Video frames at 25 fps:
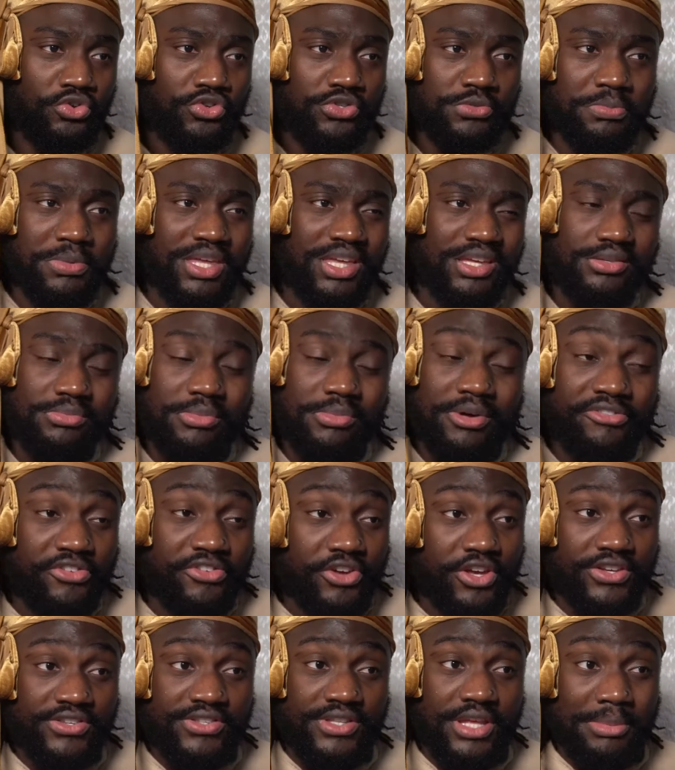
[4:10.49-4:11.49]
Because me is my
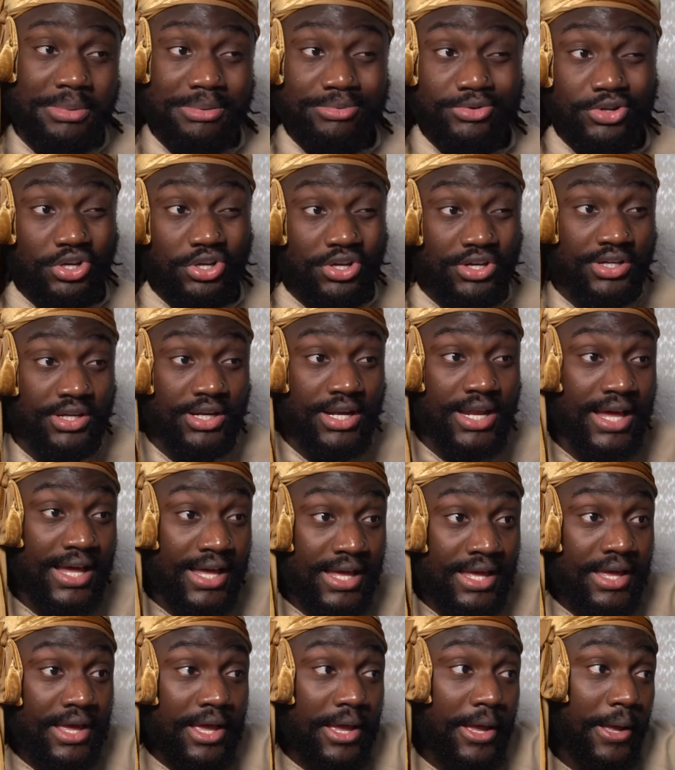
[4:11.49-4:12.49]
first time, I'm not gonna
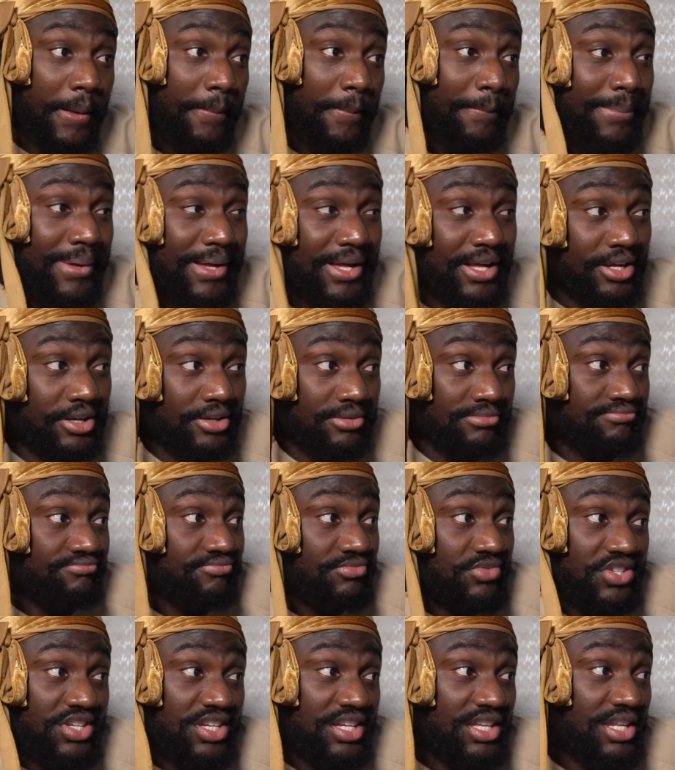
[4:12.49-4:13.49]
lie.
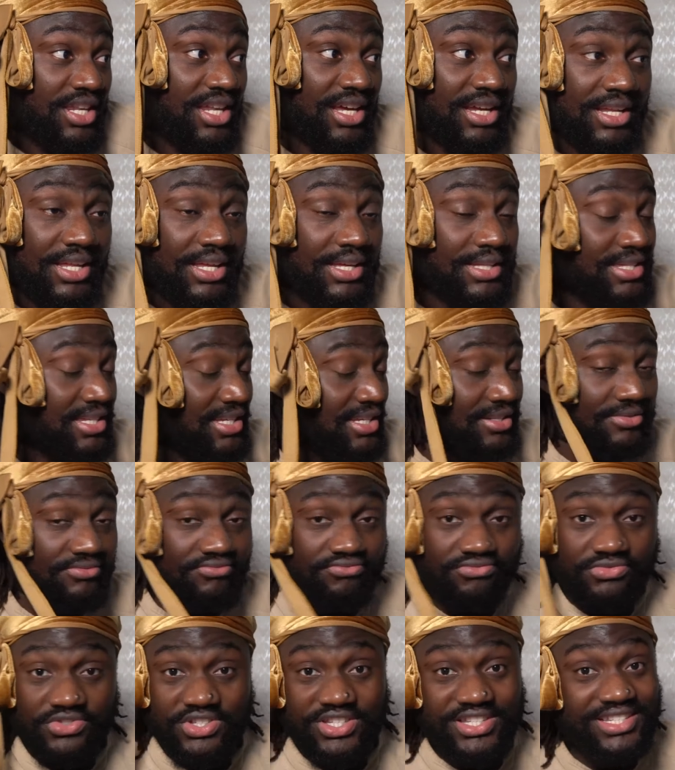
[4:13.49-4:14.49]
But she done her
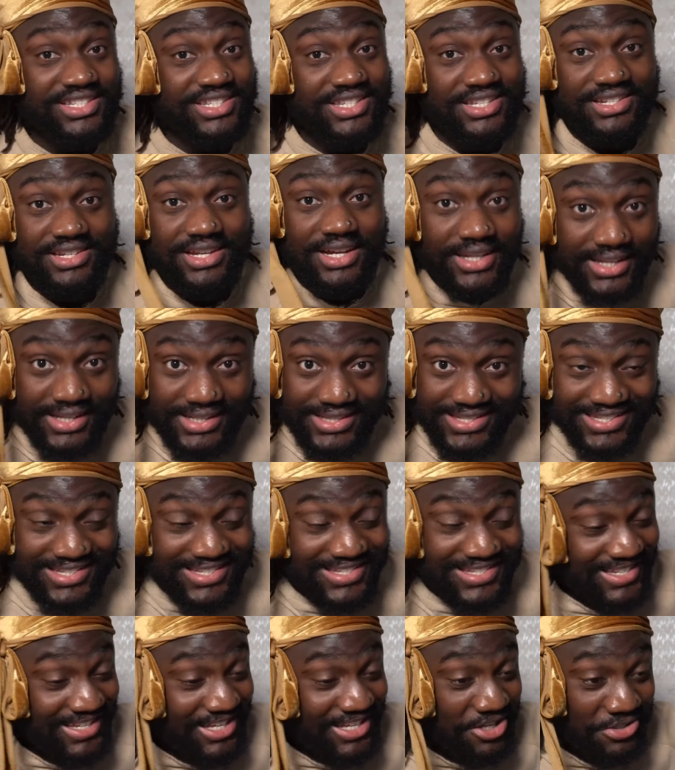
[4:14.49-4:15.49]
thing. She done her
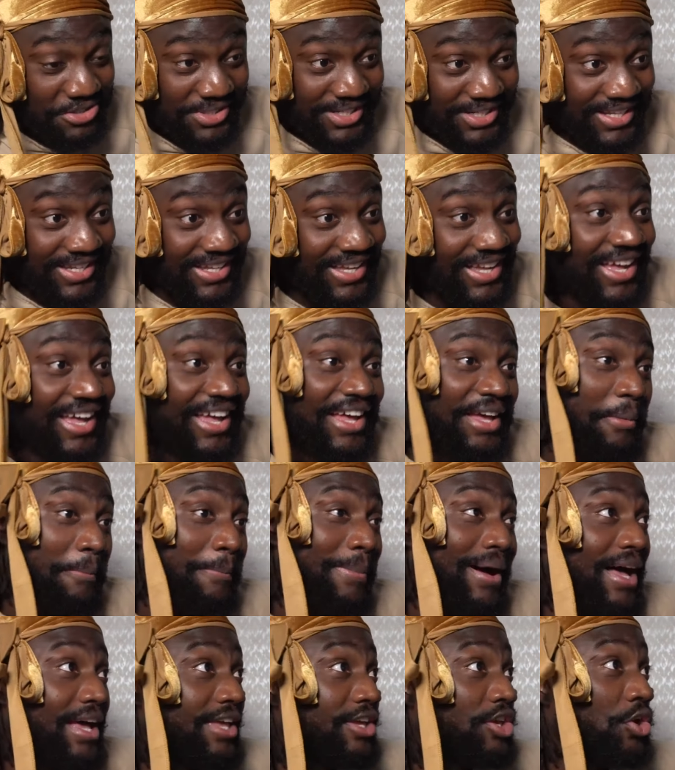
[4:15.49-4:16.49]
thing. She killed it.
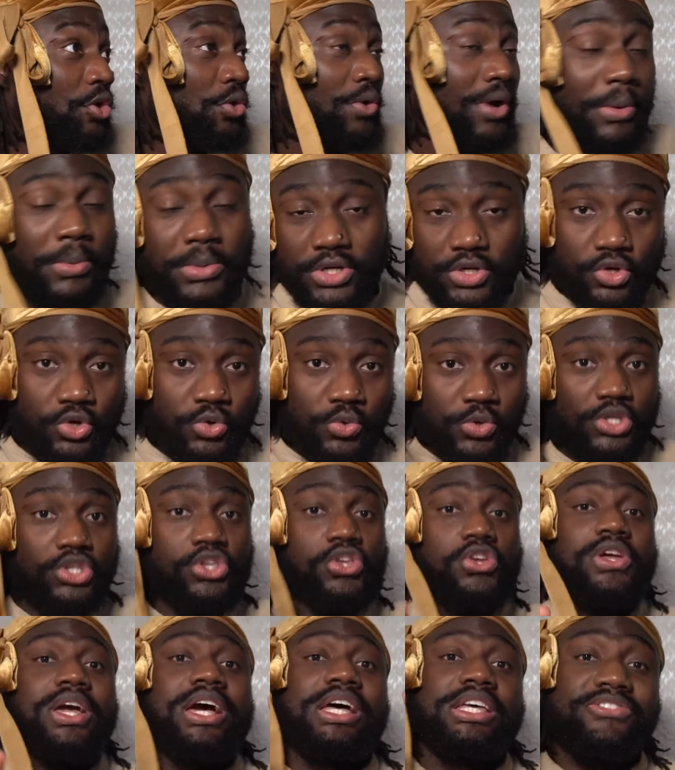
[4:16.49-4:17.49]
But yo, I want to know
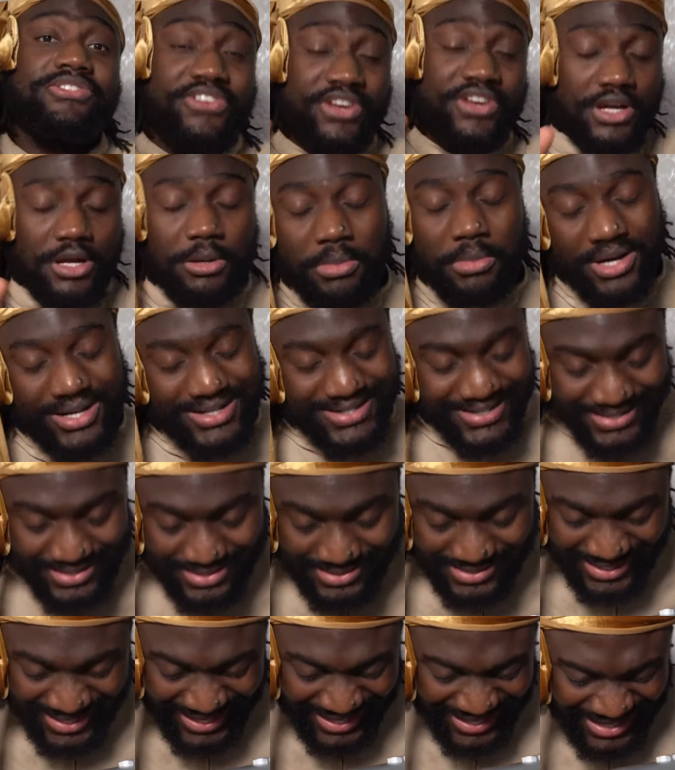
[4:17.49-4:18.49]
what you guys think about
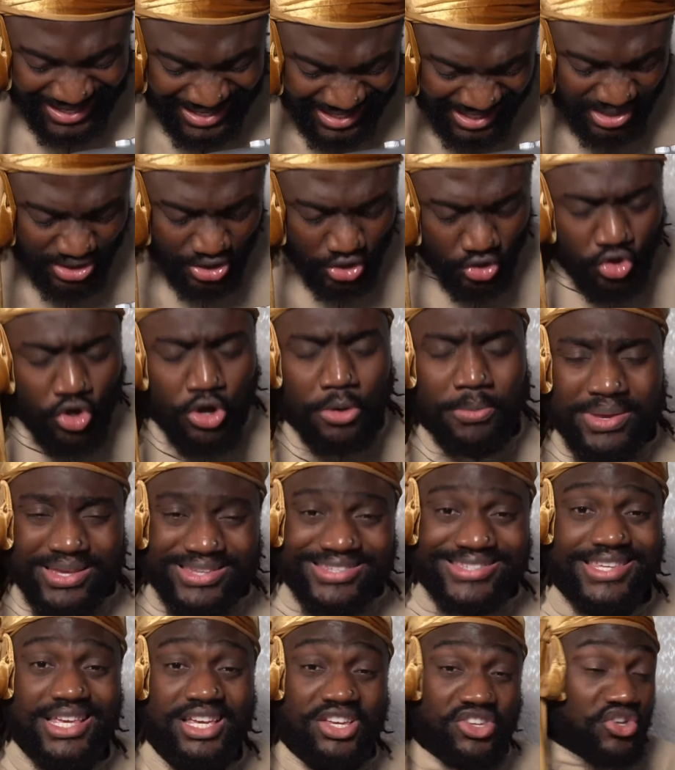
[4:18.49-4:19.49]
this in at the
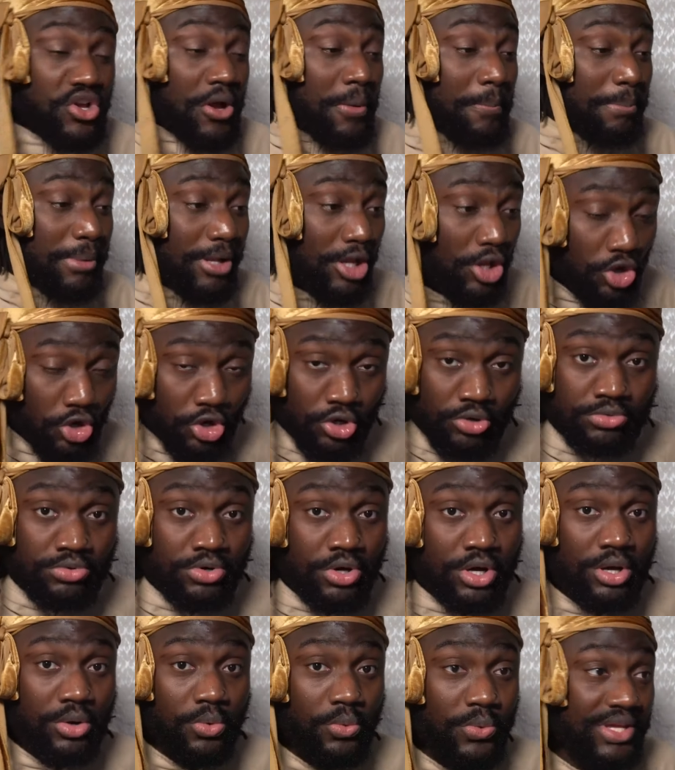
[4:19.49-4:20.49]
comment section
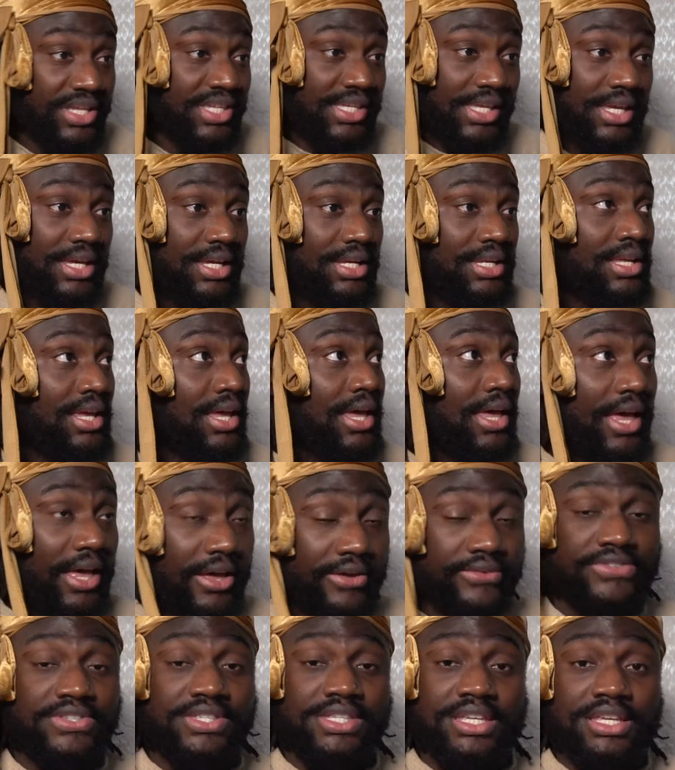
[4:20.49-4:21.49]
below. WIZKID
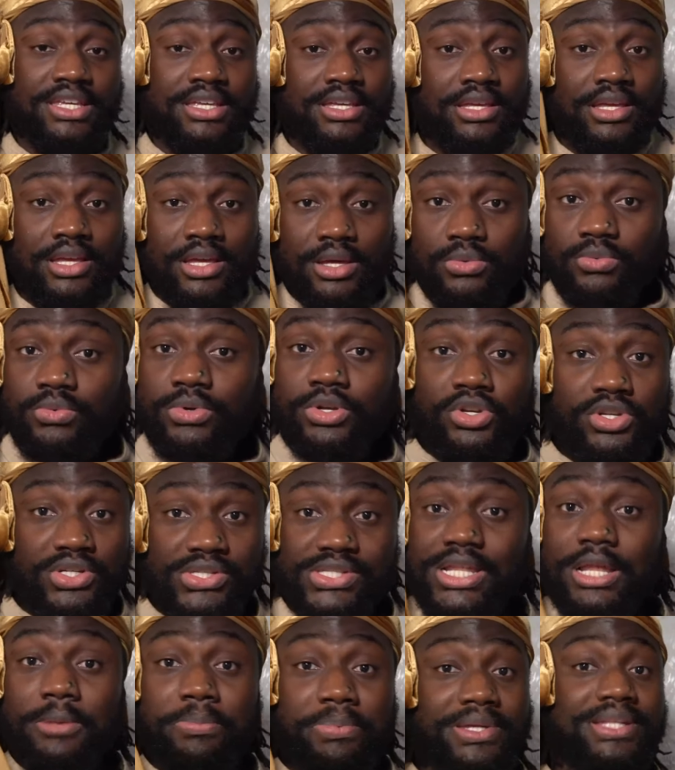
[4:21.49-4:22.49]
FC, we're
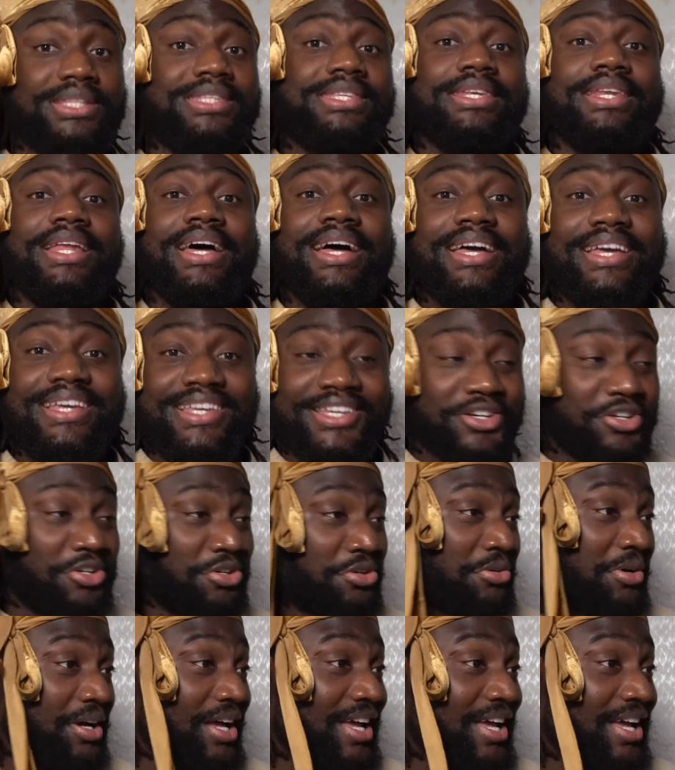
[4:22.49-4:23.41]
not sleeping tonight, yo.